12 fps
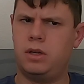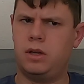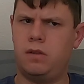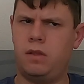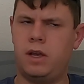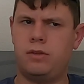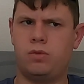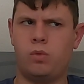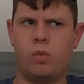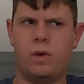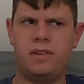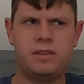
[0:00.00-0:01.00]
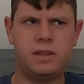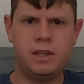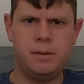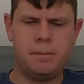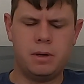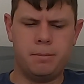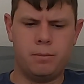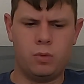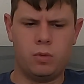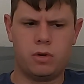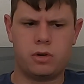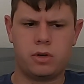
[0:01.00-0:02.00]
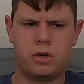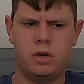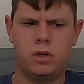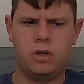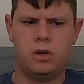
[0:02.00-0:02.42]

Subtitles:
and less whiskey, but more